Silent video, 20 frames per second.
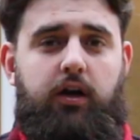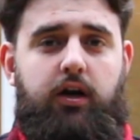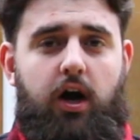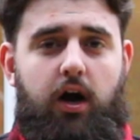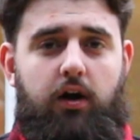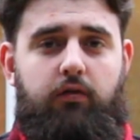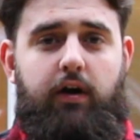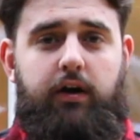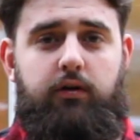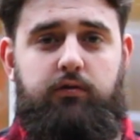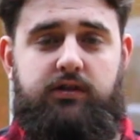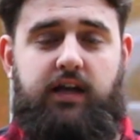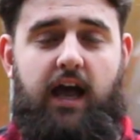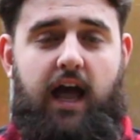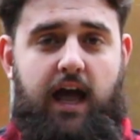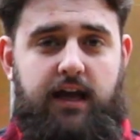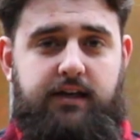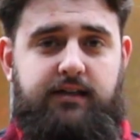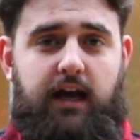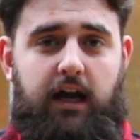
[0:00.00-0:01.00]
at Kurt Reynolds'
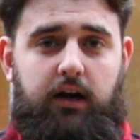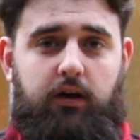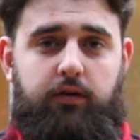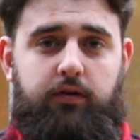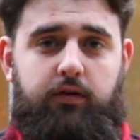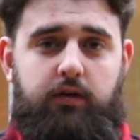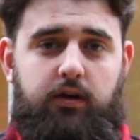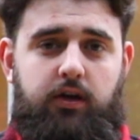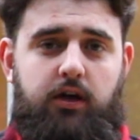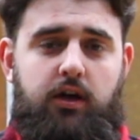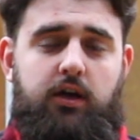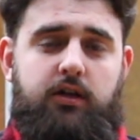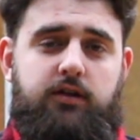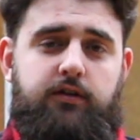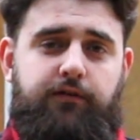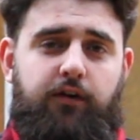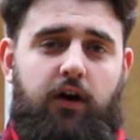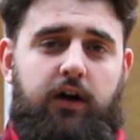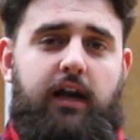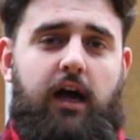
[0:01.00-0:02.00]
hair salon to
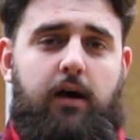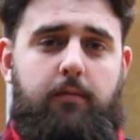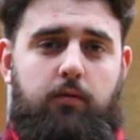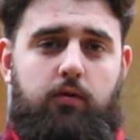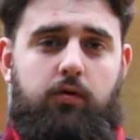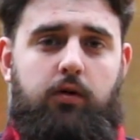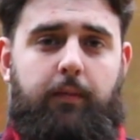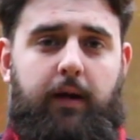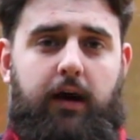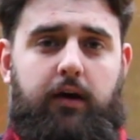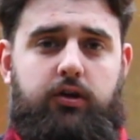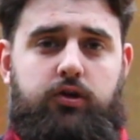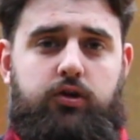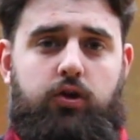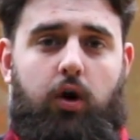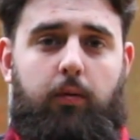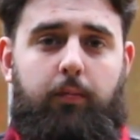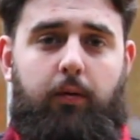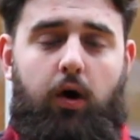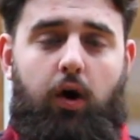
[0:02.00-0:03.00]
find out more about his
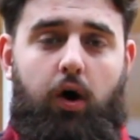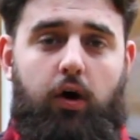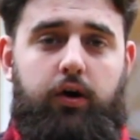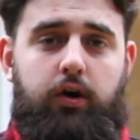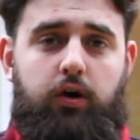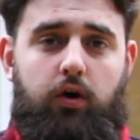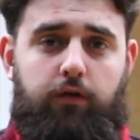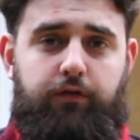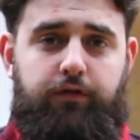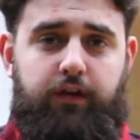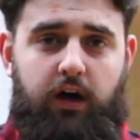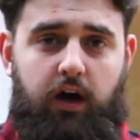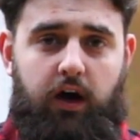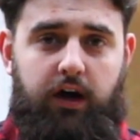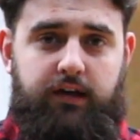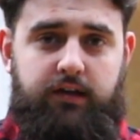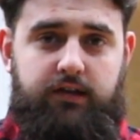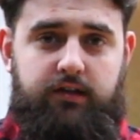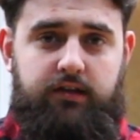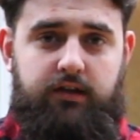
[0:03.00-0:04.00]
job on and off the
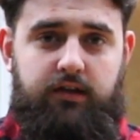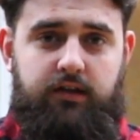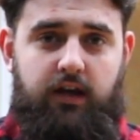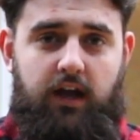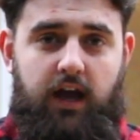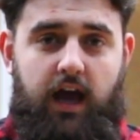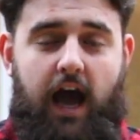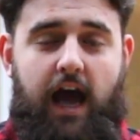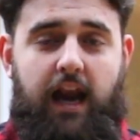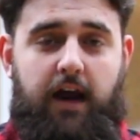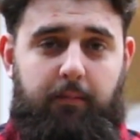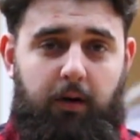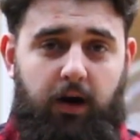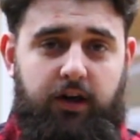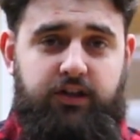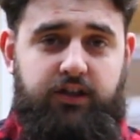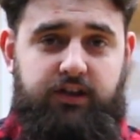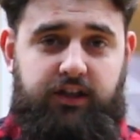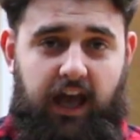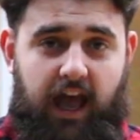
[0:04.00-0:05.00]
ice. And I
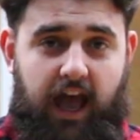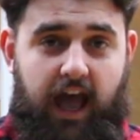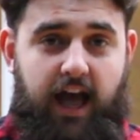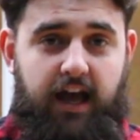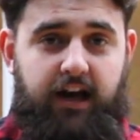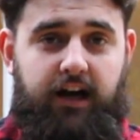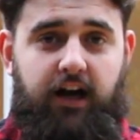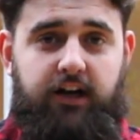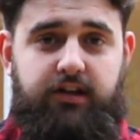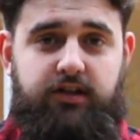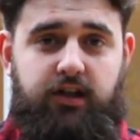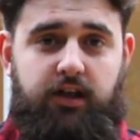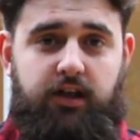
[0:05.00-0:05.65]
might just get a haircut